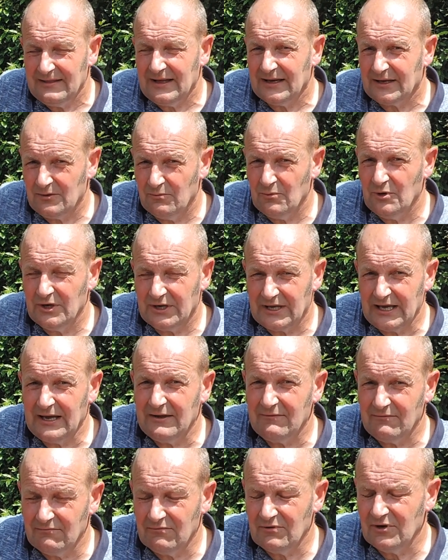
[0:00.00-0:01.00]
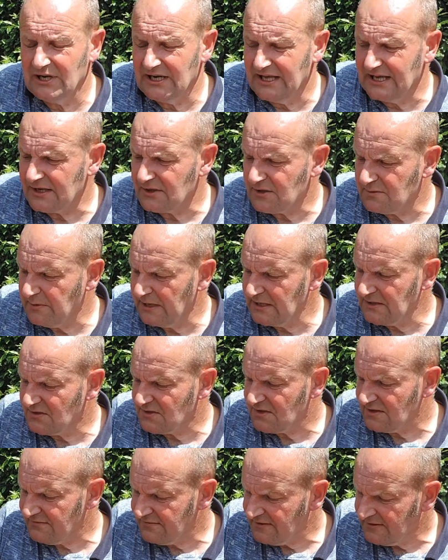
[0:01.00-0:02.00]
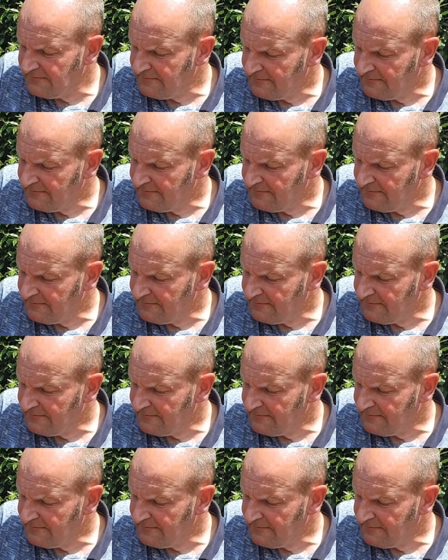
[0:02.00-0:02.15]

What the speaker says: that can work out really expensive.